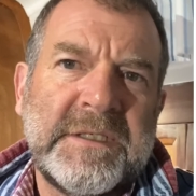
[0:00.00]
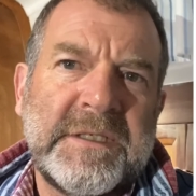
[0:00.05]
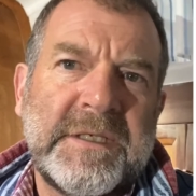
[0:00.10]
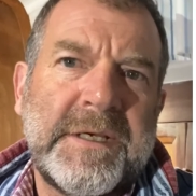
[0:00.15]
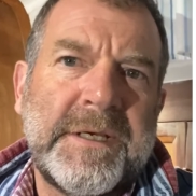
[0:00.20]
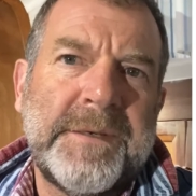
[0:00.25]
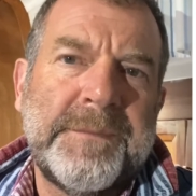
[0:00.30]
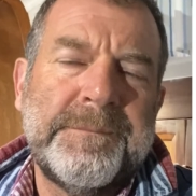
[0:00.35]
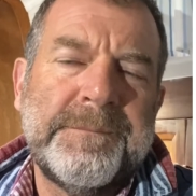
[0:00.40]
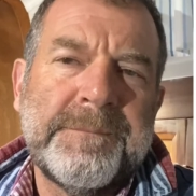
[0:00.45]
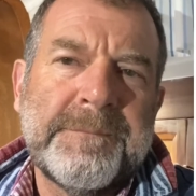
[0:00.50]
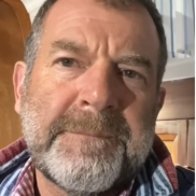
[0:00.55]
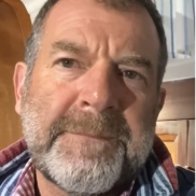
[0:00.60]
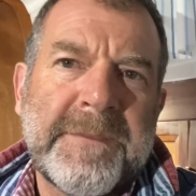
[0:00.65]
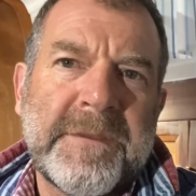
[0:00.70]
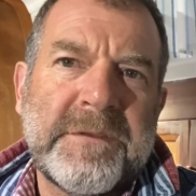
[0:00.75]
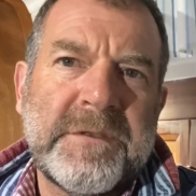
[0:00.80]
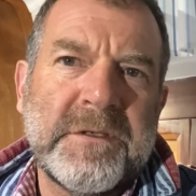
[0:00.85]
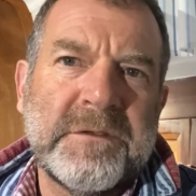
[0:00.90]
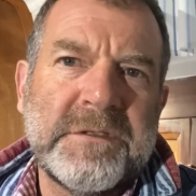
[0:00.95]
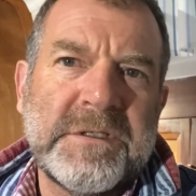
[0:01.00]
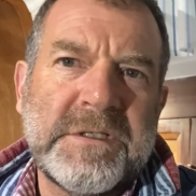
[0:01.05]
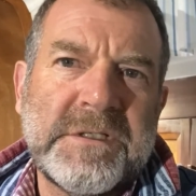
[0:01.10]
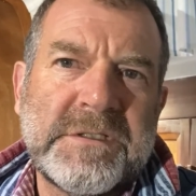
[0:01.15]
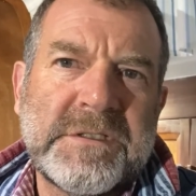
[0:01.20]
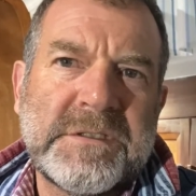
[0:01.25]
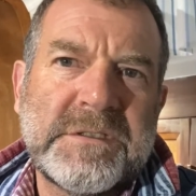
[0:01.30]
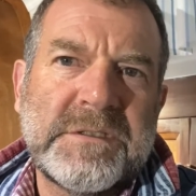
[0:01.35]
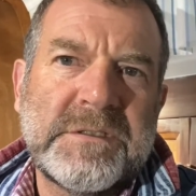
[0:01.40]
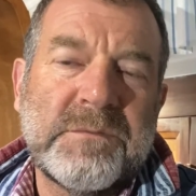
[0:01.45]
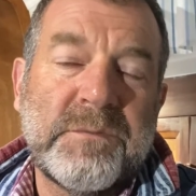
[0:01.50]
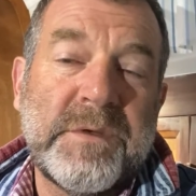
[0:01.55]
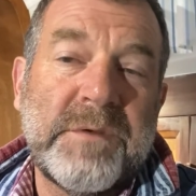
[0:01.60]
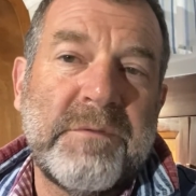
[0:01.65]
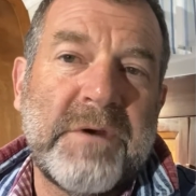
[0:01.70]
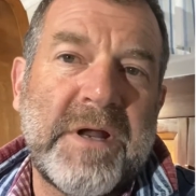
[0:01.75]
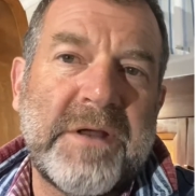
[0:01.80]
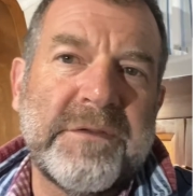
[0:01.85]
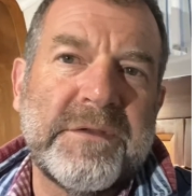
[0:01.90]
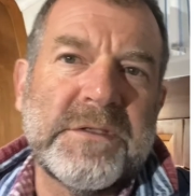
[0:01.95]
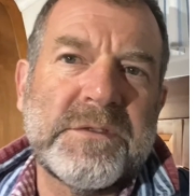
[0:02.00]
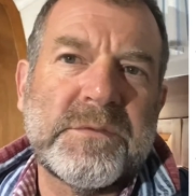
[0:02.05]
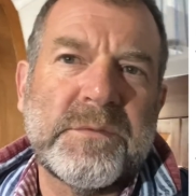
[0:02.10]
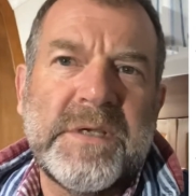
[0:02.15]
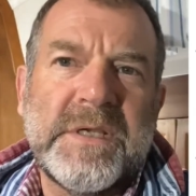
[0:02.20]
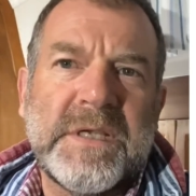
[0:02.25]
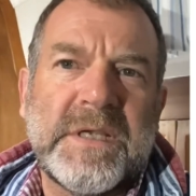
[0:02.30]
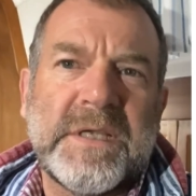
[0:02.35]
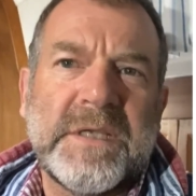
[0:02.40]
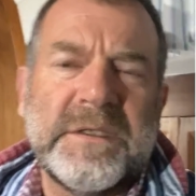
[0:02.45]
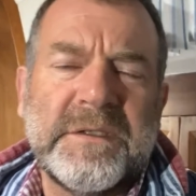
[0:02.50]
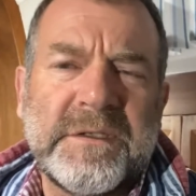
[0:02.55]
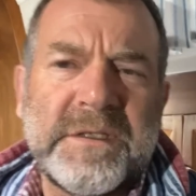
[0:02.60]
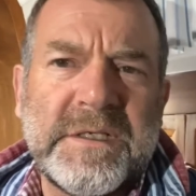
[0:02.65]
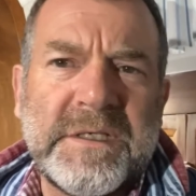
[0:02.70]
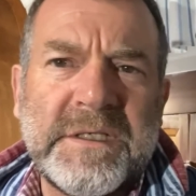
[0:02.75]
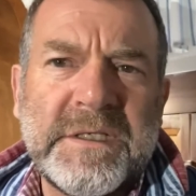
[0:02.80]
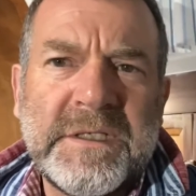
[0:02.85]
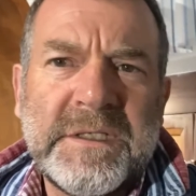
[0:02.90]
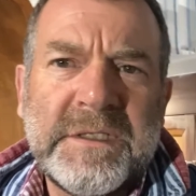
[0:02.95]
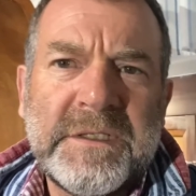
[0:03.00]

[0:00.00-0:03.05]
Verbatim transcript: Um, the only we were out this week and the